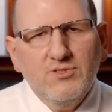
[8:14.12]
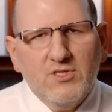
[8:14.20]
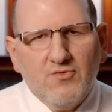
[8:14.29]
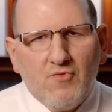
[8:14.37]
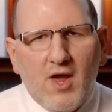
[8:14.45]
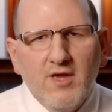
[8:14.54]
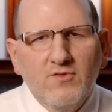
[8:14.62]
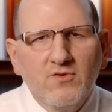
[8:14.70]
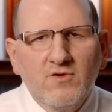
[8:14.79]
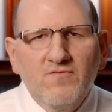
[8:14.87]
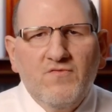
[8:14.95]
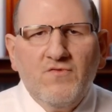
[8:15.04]
the right to
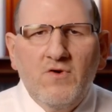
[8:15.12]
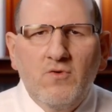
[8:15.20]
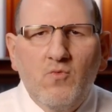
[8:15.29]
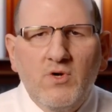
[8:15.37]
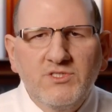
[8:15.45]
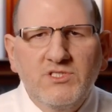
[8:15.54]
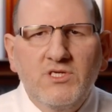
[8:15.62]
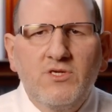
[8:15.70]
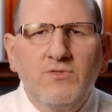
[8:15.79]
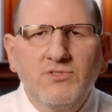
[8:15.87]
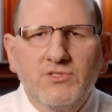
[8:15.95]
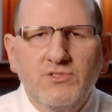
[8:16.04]
confront one's
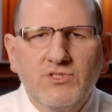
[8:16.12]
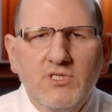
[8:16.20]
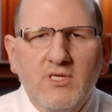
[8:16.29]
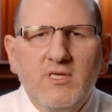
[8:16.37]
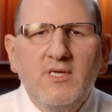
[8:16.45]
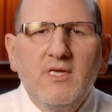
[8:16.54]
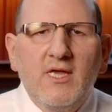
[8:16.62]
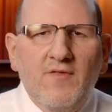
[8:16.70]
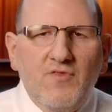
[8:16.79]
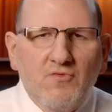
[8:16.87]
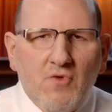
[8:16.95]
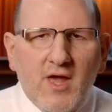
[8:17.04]
accusers,
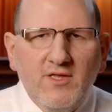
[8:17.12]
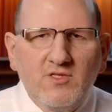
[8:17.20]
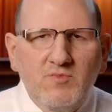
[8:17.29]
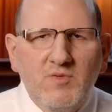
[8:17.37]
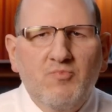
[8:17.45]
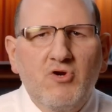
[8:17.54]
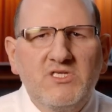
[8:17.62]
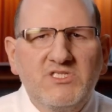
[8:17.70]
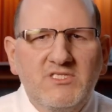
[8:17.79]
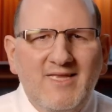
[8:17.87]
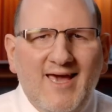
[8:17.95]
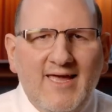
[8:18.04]
and the right to be
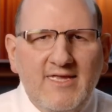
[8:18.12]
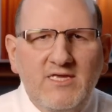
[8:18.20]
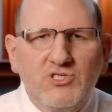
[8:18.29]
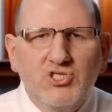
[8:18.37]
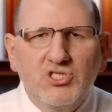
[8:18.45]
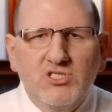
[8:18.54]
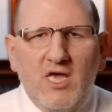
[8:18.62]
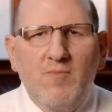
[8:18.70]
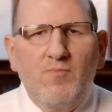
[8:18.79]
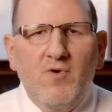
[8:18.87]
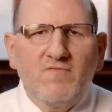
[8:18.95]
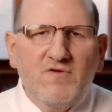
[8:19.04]
present at each
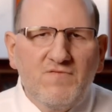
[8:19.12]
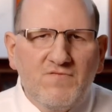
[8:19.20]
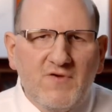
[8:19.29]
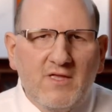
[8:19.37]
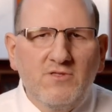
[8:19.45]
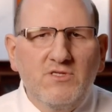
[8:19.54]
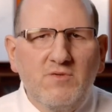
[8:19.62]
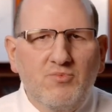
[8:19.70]
step of a felony